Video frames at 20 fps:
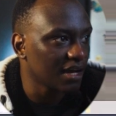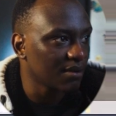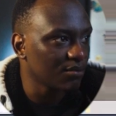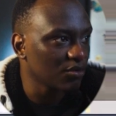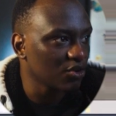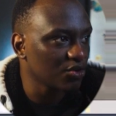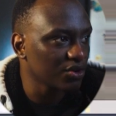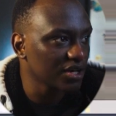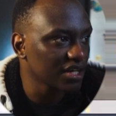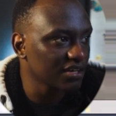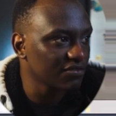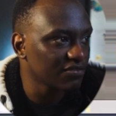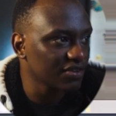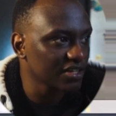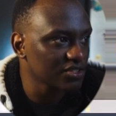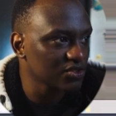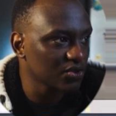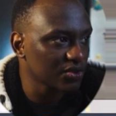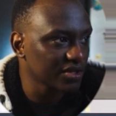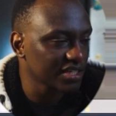I'm going to create the
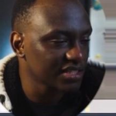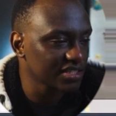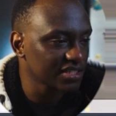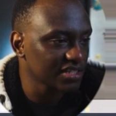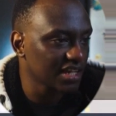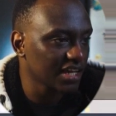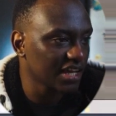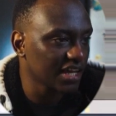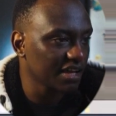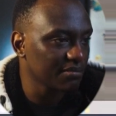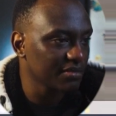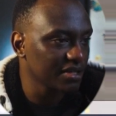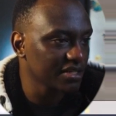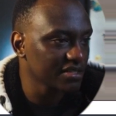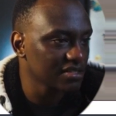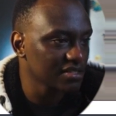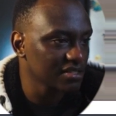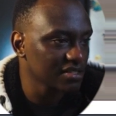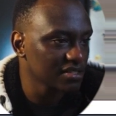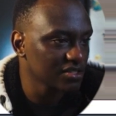first connected
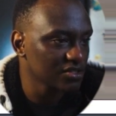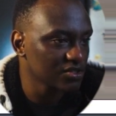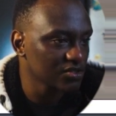alignment.